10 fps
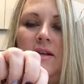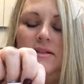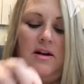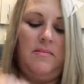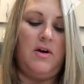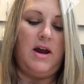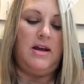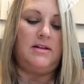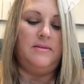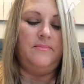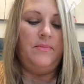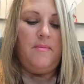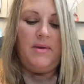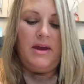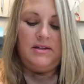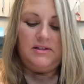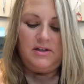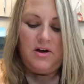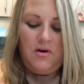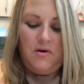That's number 8. And
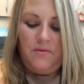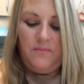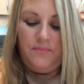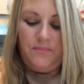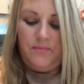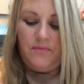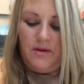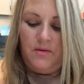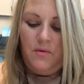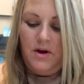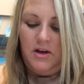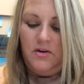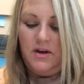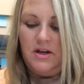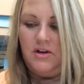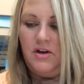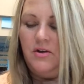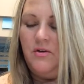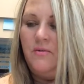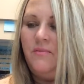so what you can
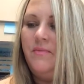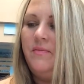do